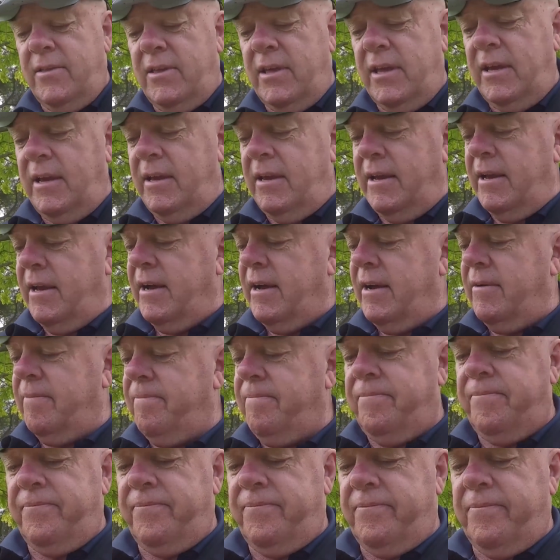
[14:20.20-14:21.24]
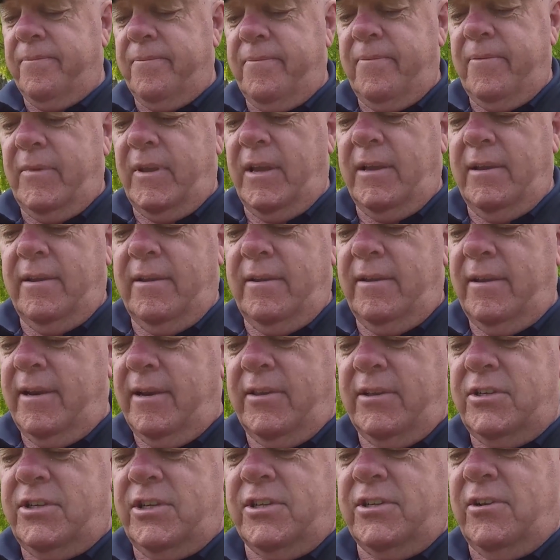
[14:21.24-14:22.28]
And yeah,
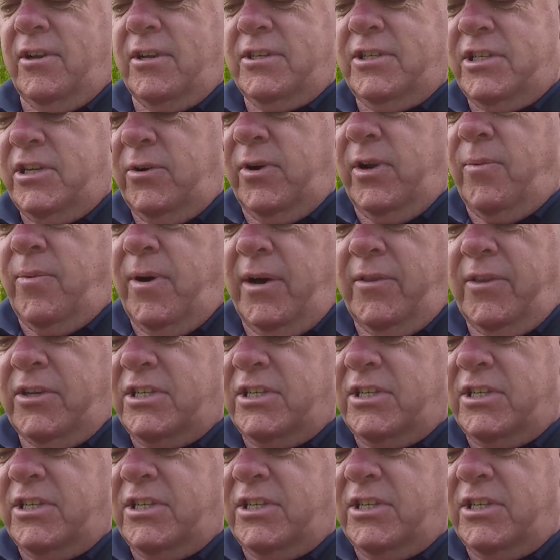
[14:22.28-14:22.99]
this is like 2-in-1.